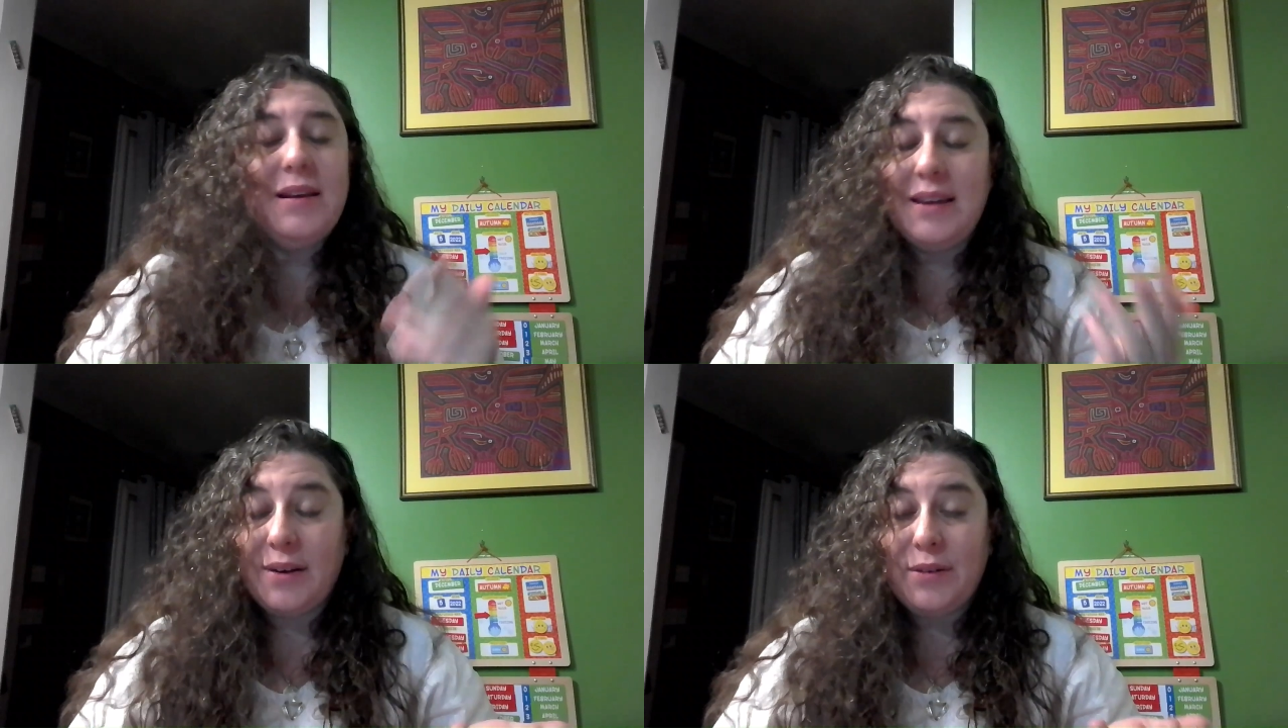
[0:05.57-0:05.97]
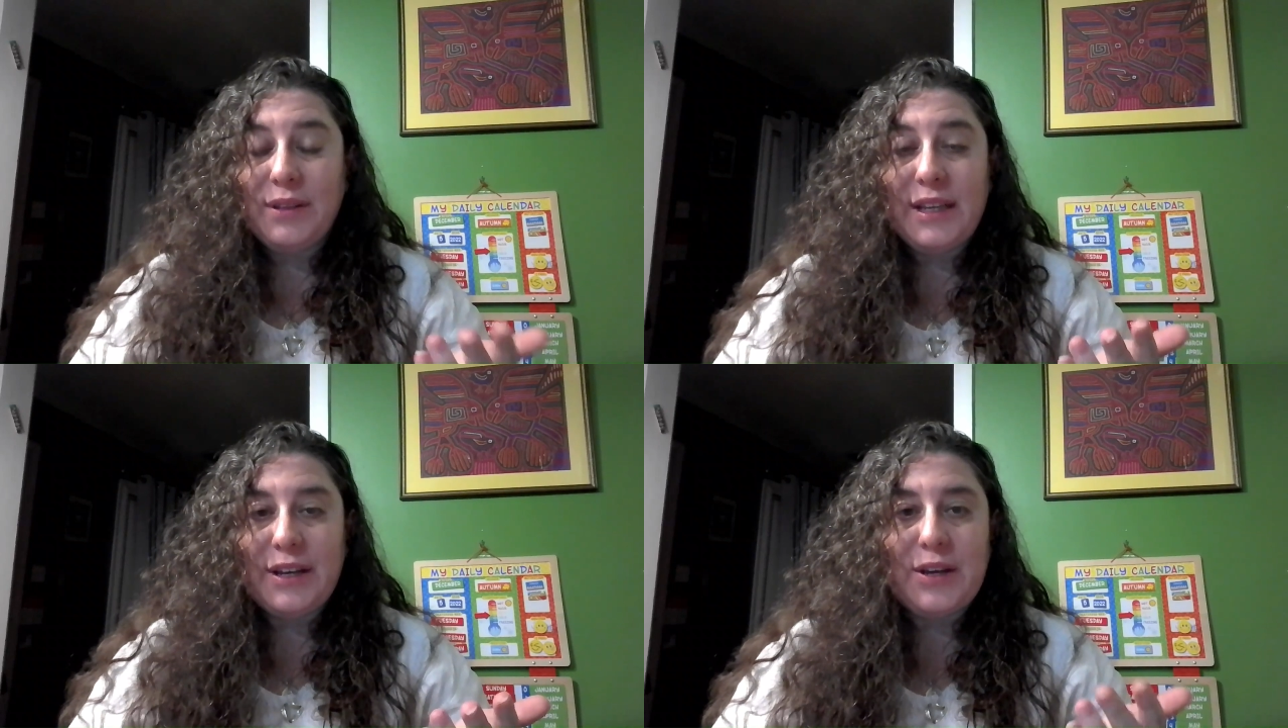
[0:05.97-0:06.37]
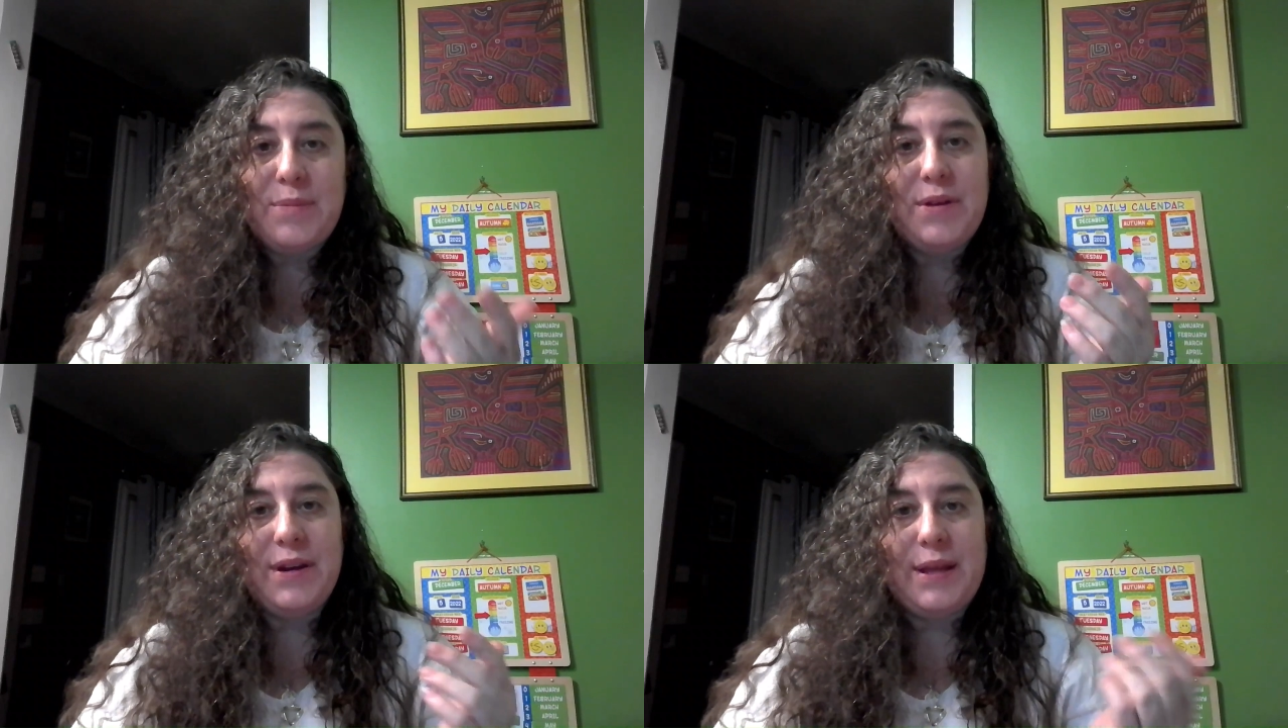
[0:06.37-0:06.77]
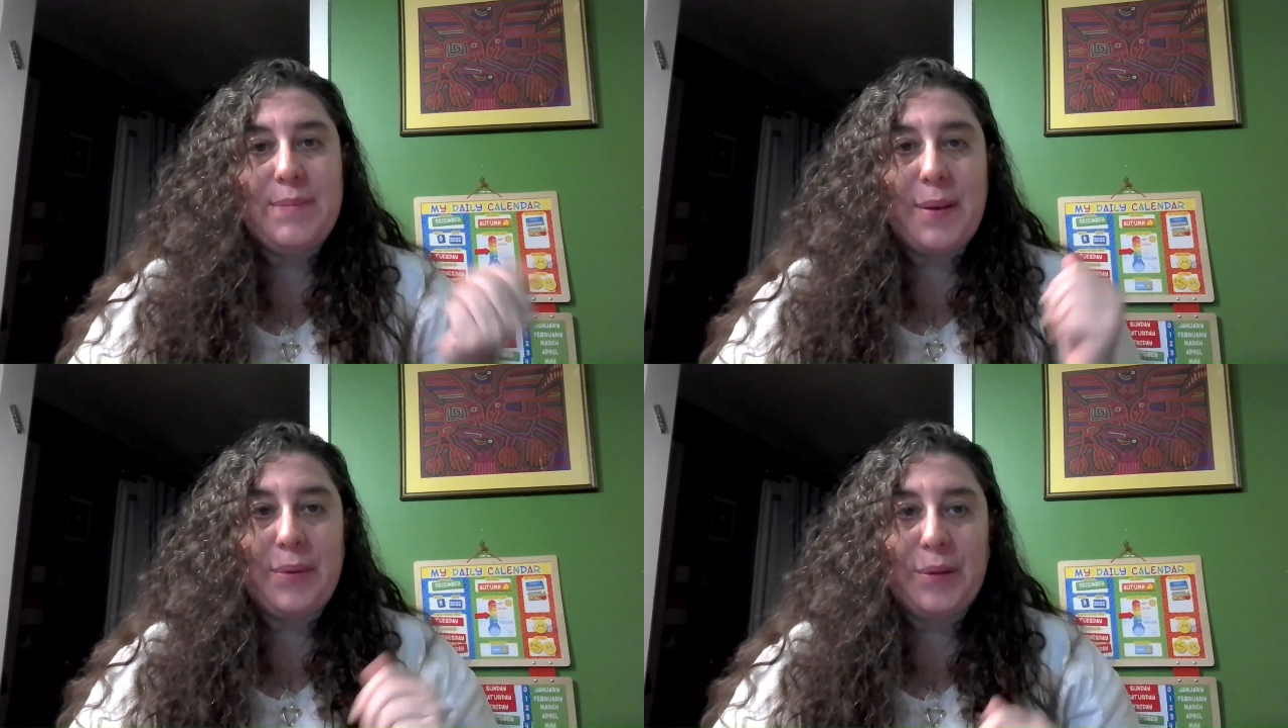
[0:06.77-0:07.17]
not only a community
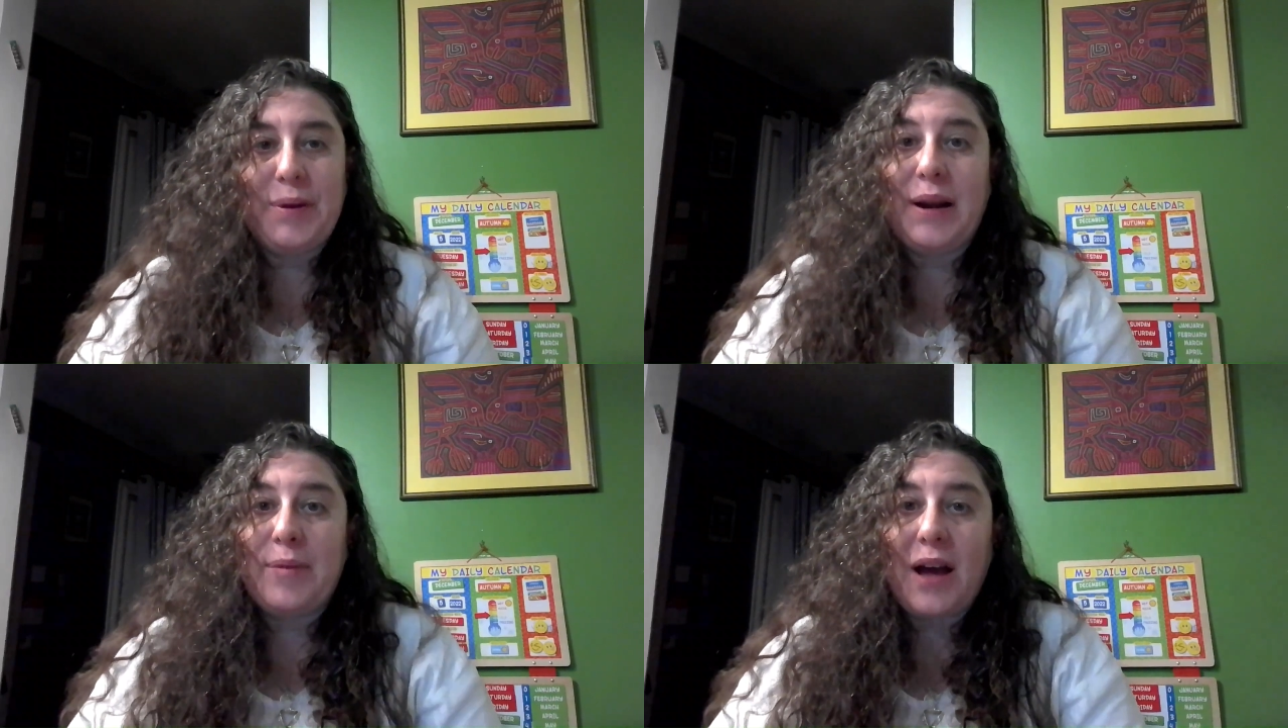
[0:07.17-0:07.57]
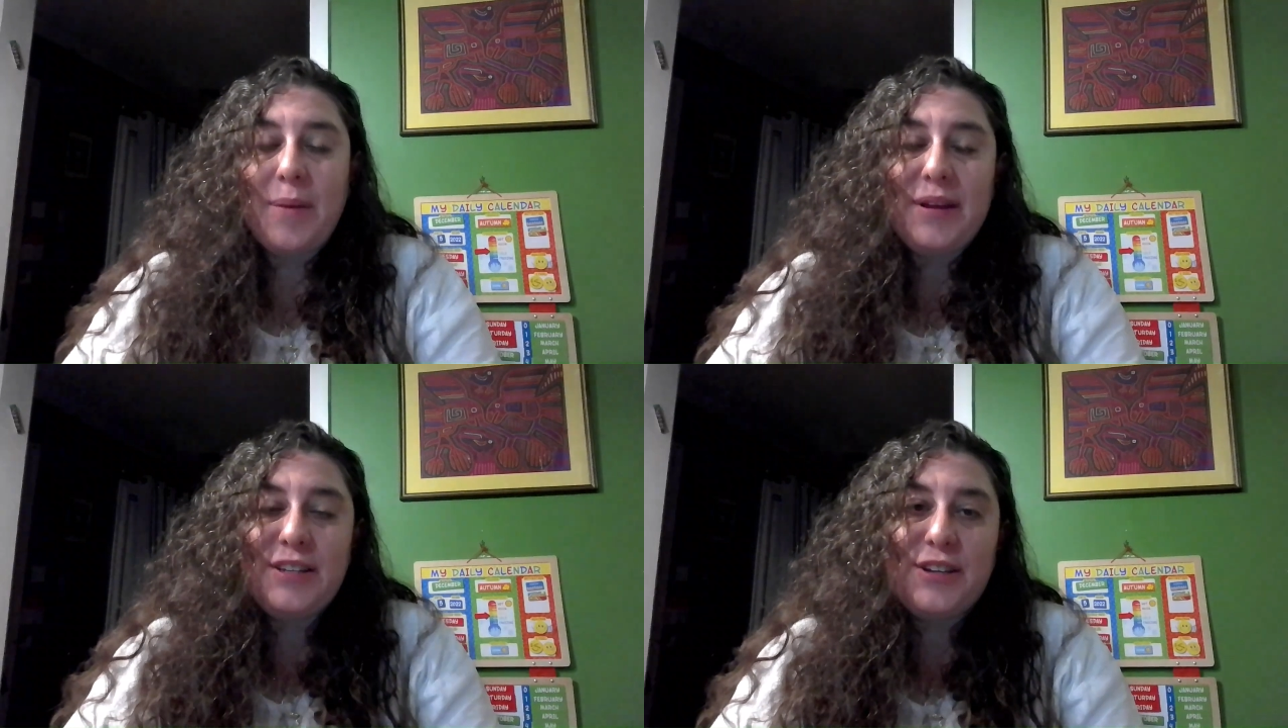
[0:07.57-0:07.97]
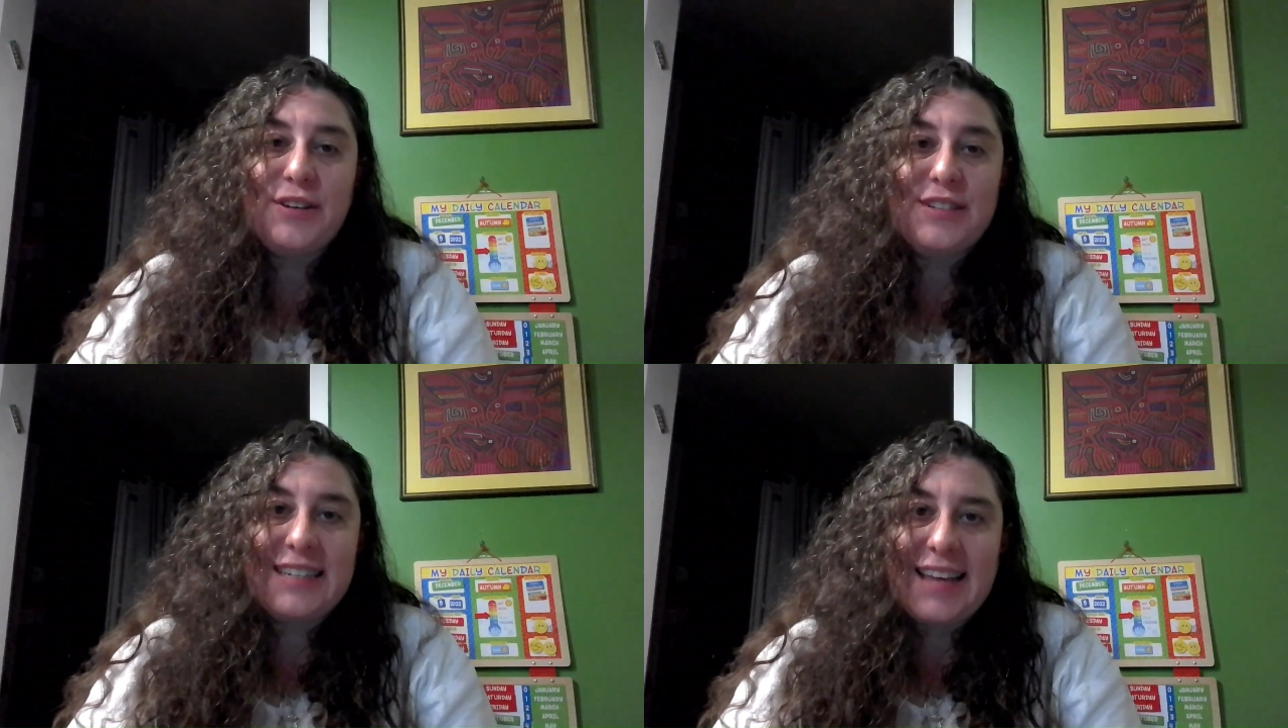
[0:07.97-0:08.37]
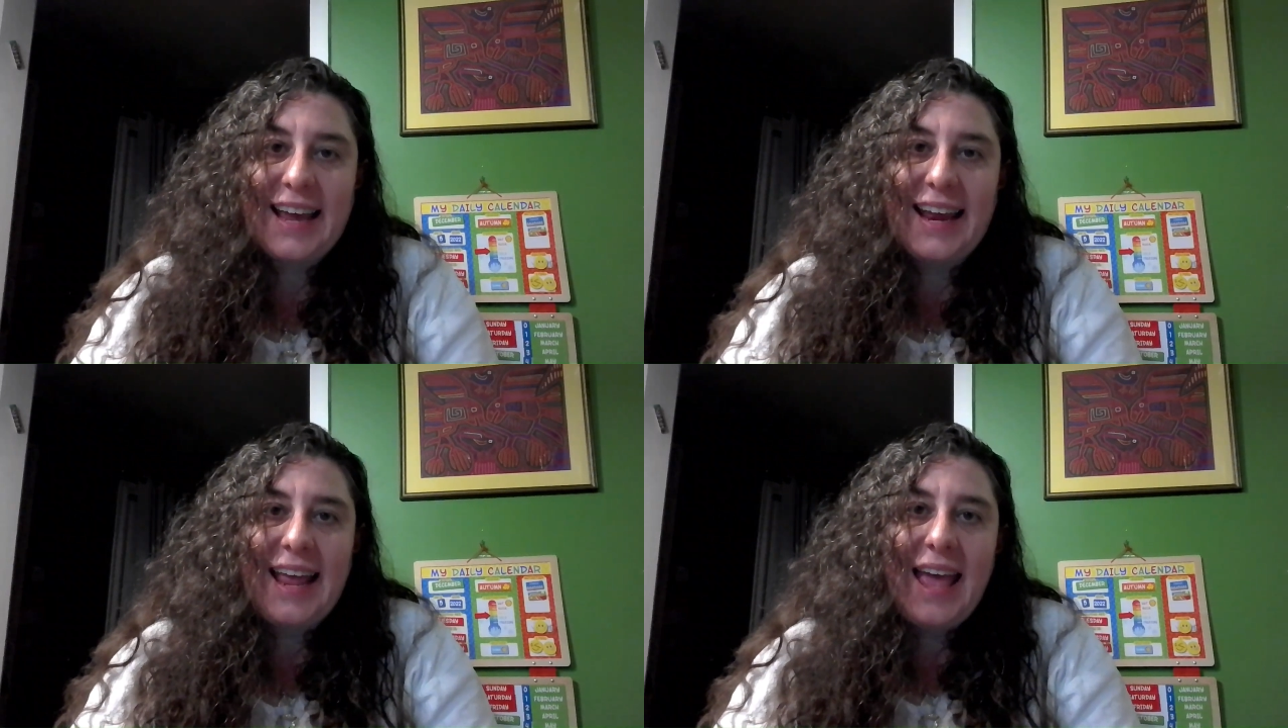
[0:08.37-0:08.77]
member, but I'm coming to you
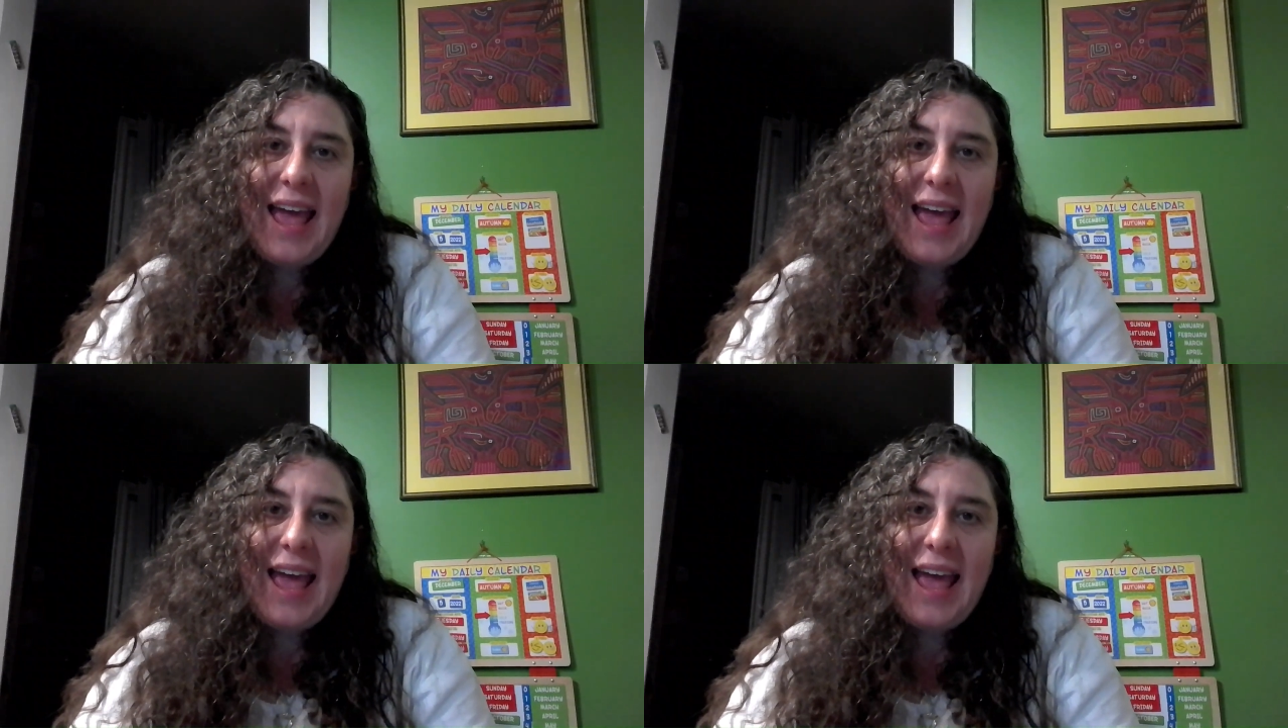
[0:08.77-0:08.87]
today